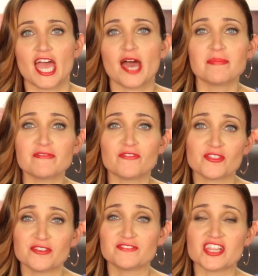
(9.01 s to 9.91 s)
Happy
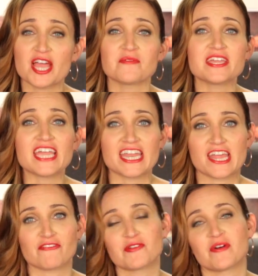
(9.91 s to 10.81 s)
4th of July weekend,
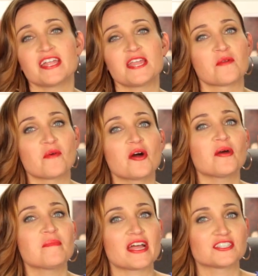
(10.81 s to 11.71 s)
everyone, and
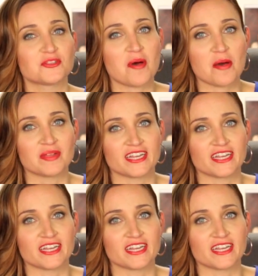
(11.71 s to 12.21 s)
welcome back to Mom